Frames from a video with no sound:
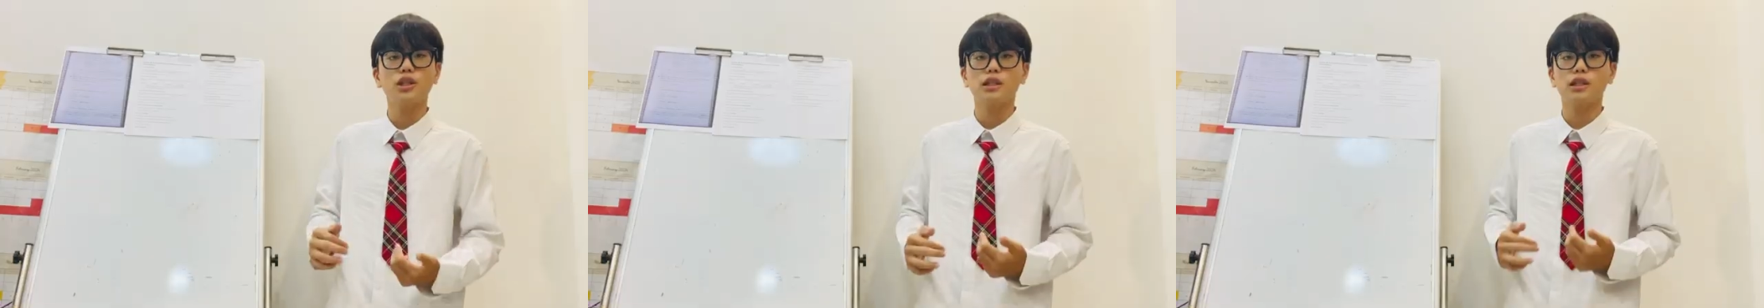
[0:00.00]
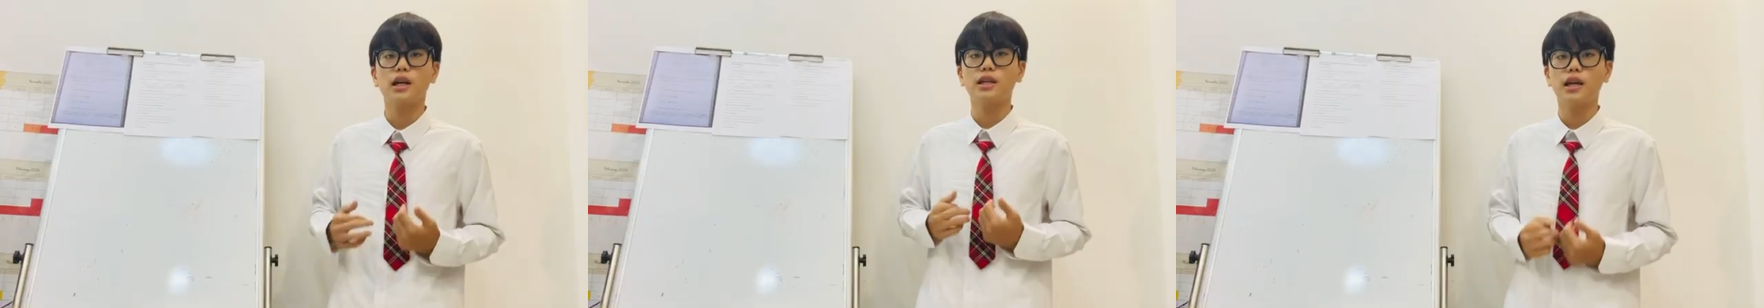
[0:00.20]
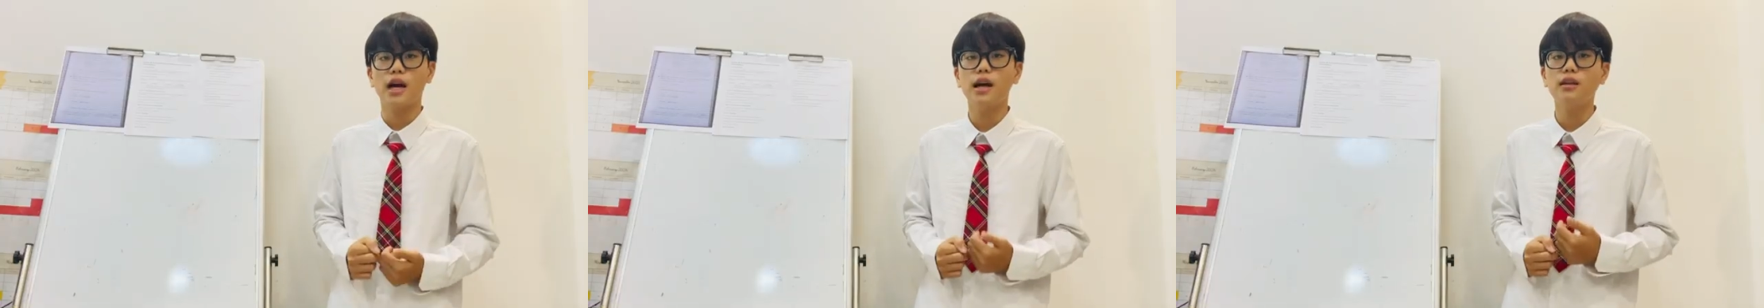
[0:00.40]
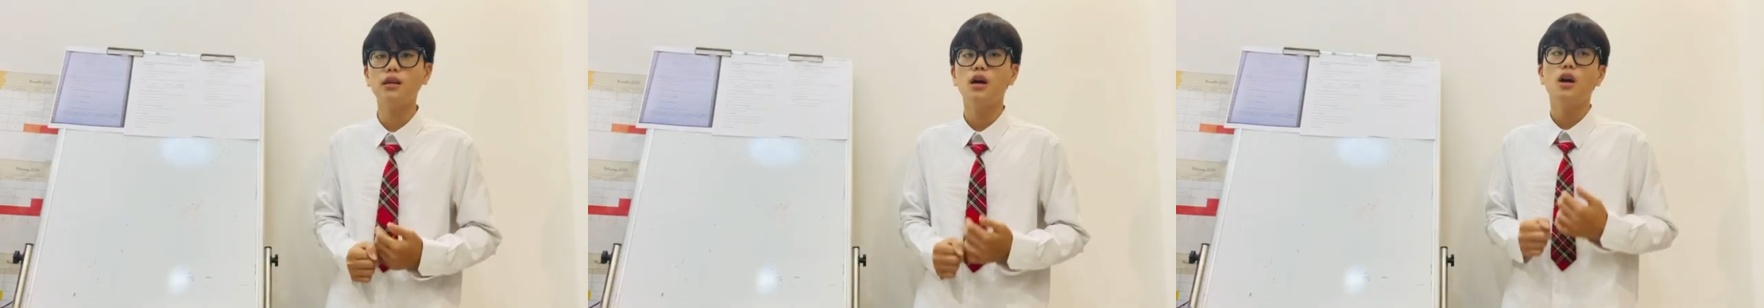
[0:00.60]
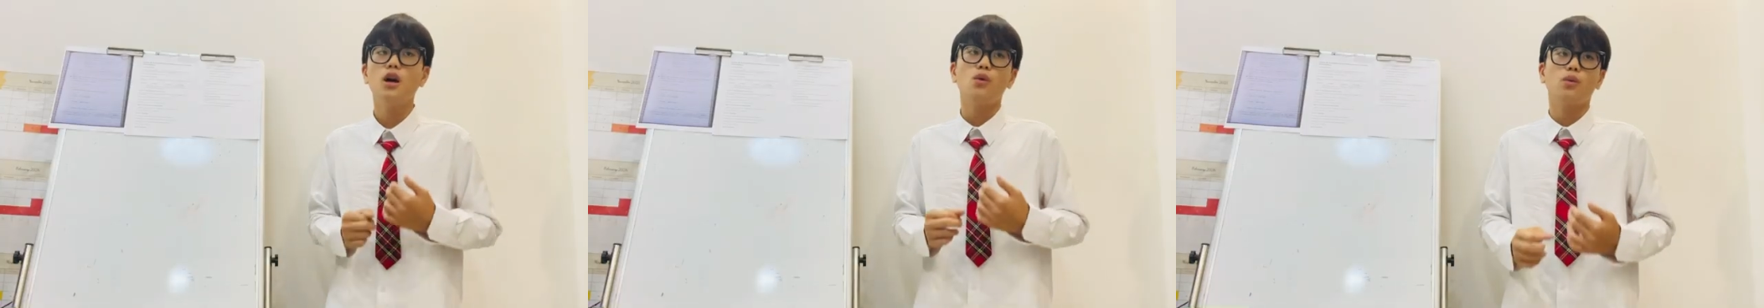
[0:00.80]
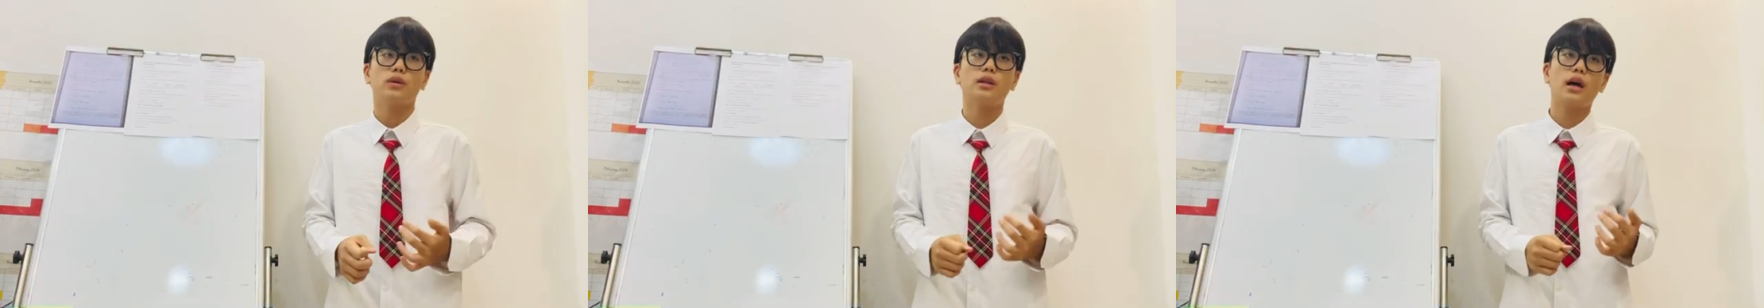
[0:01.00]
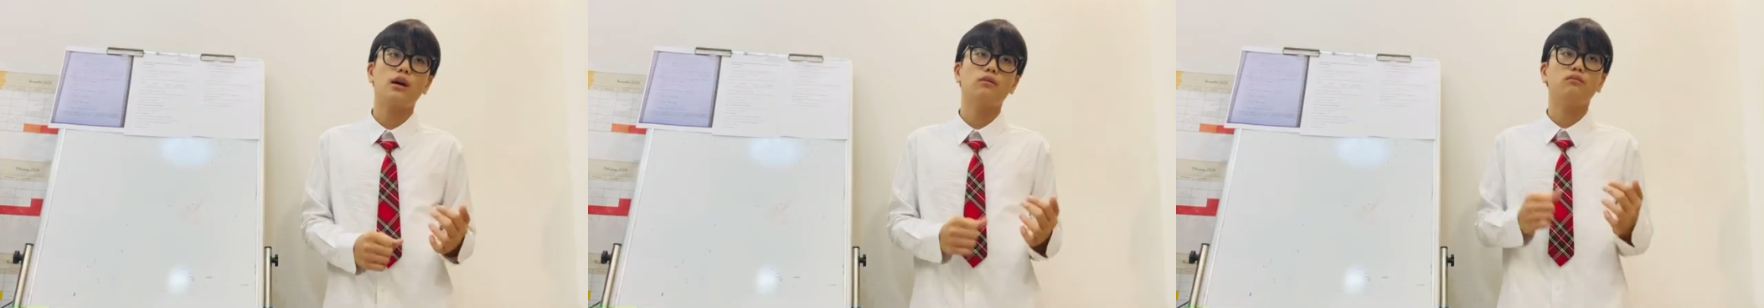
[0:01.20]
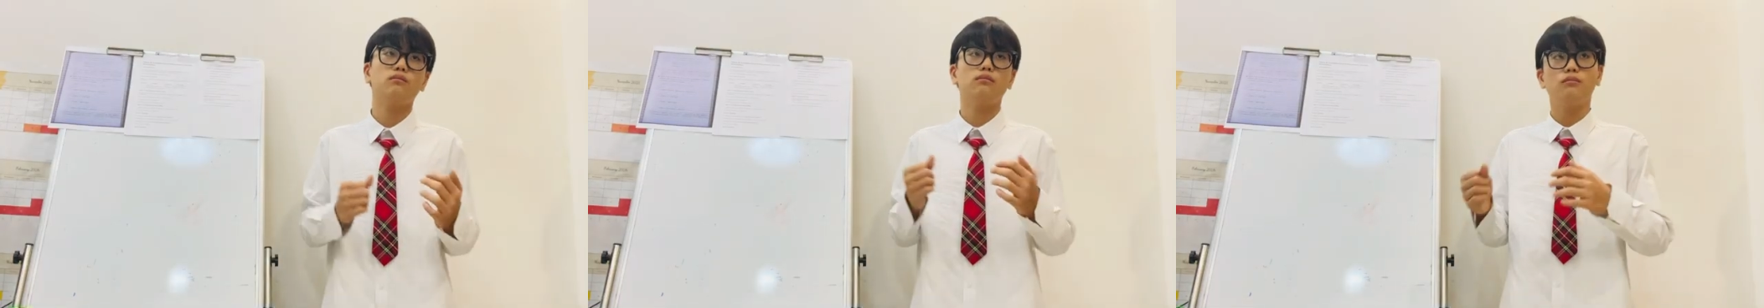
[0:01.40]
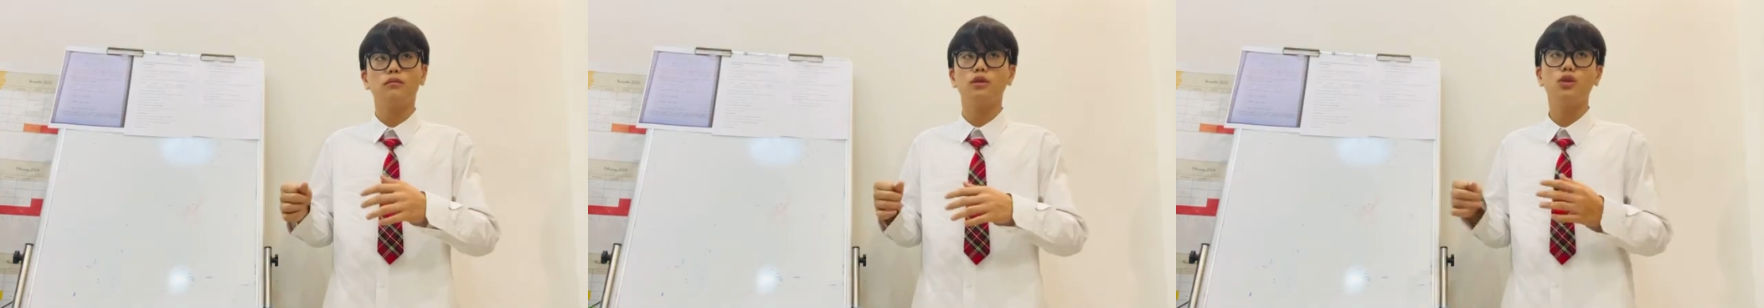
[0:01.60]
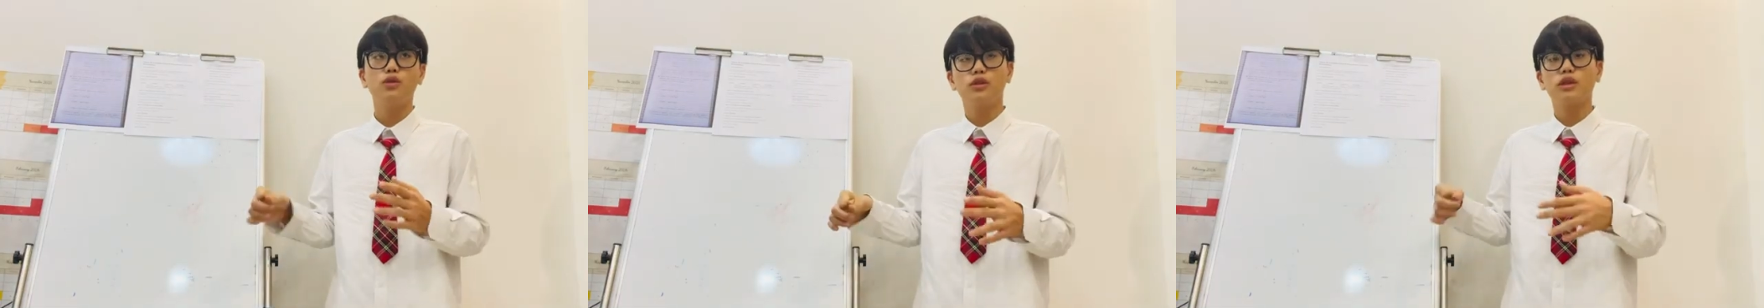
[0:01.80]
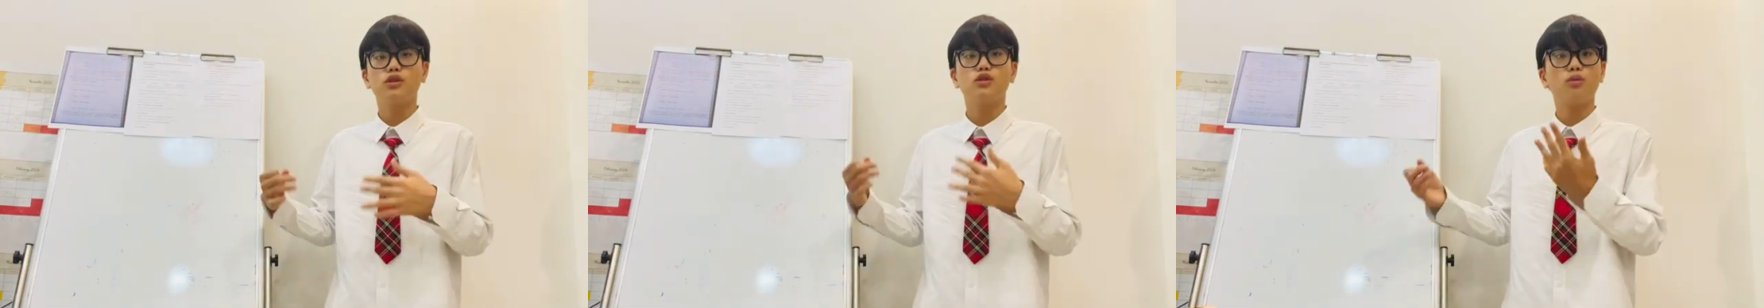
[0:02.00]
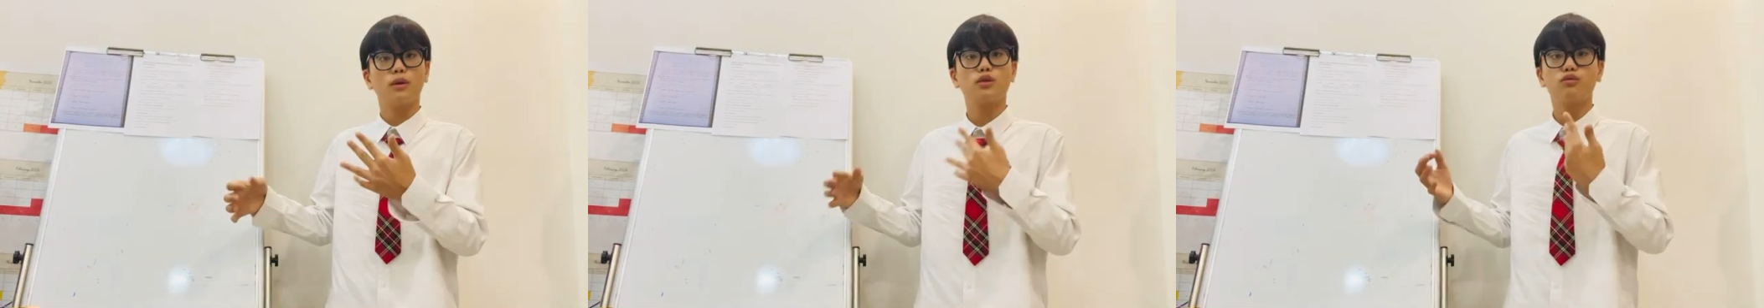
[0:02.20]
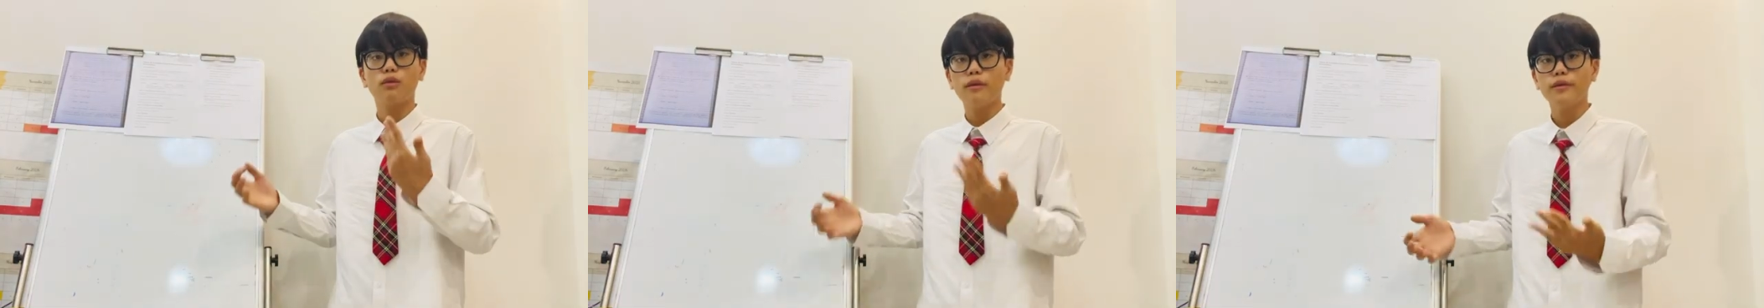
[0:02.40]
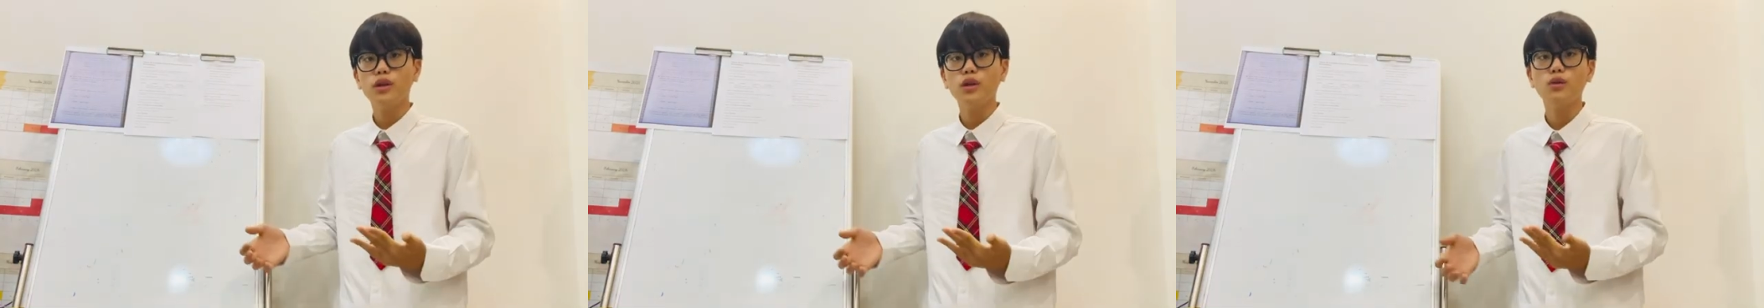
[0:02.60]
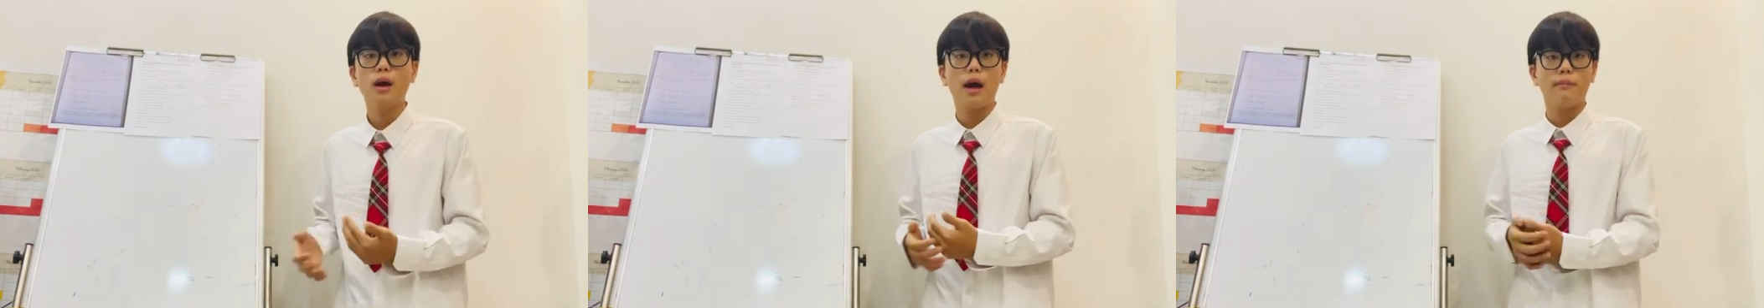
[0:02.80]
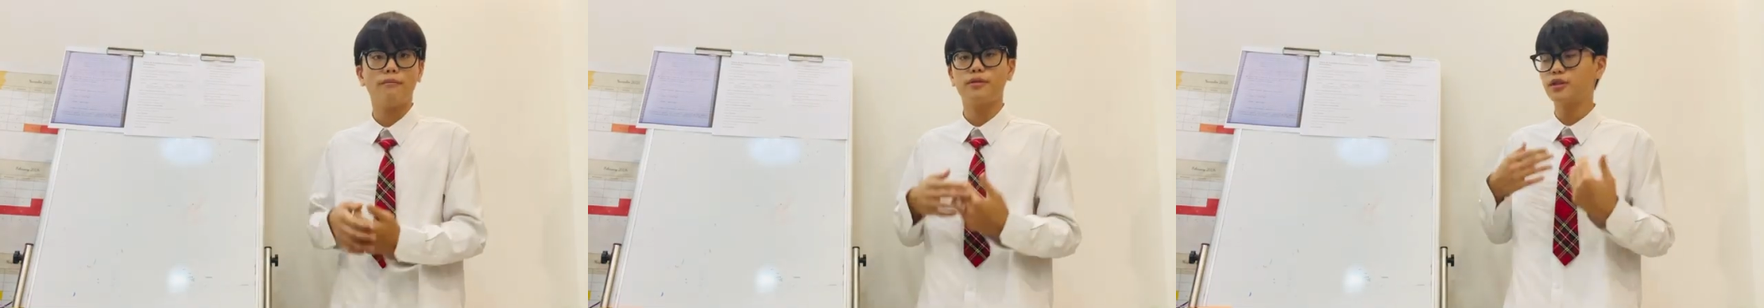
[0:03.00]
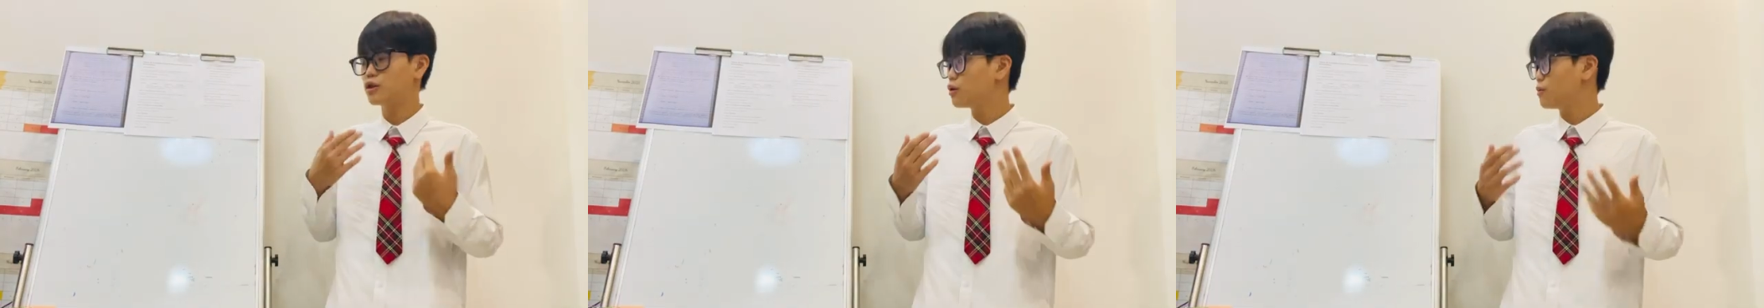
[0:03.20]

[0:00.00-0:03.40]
as I can without losing too much revenue and still